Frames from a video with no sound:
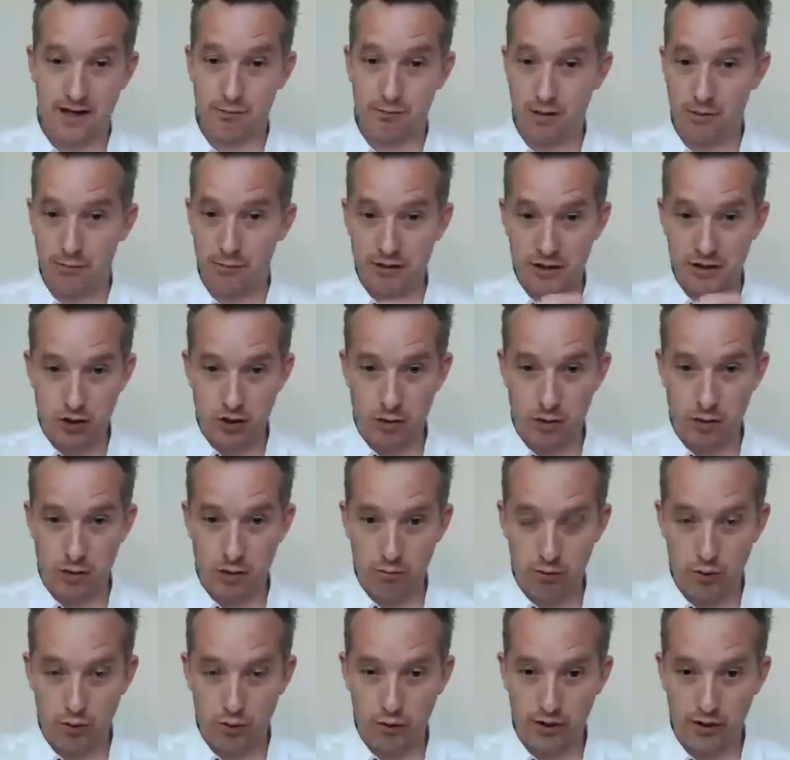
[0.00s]
I'll probably stop
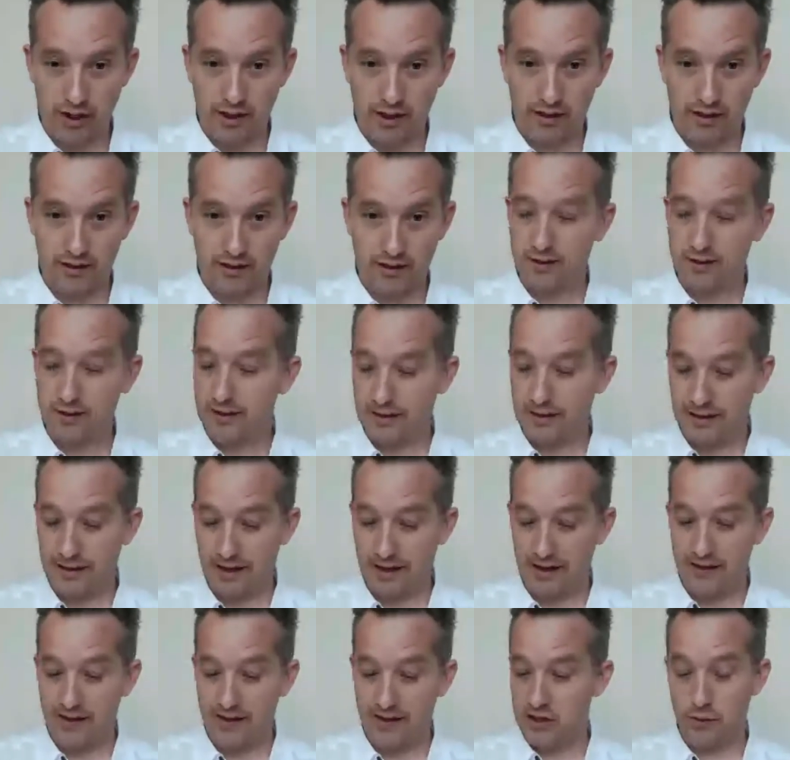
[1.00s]
recording
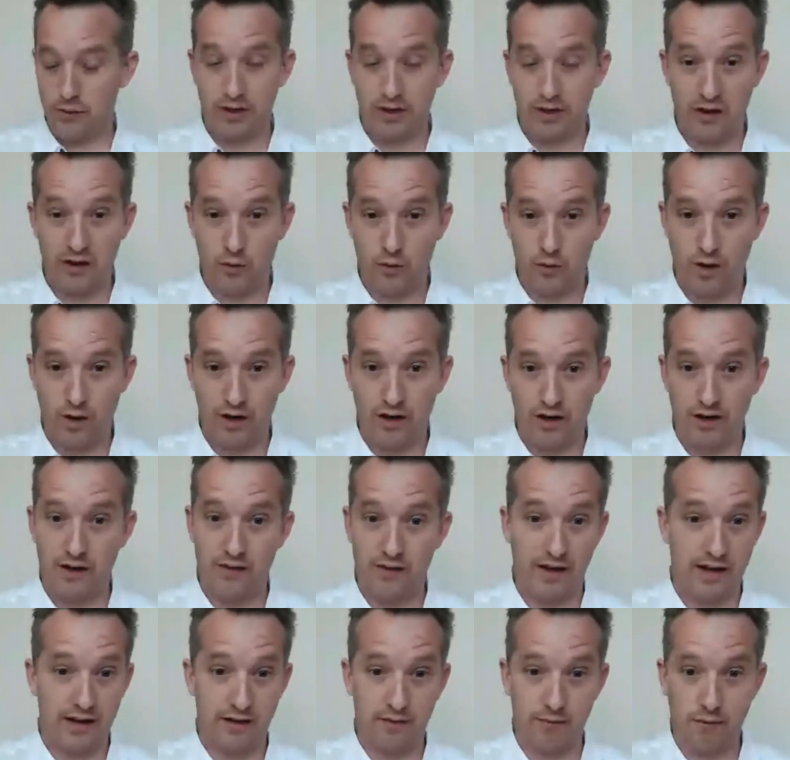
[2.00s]
and then do another one and
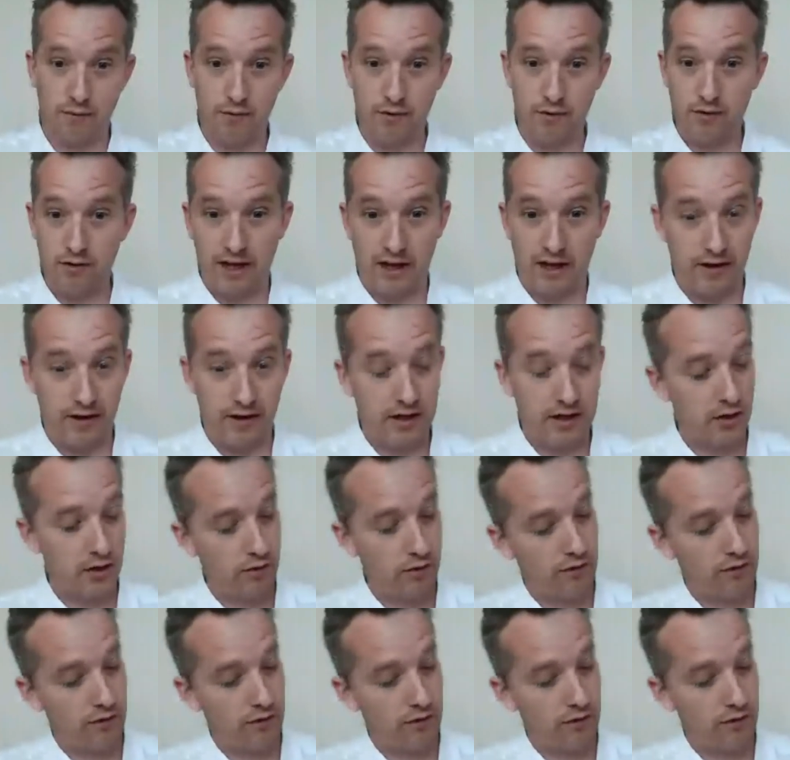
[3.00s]
then see how it goes.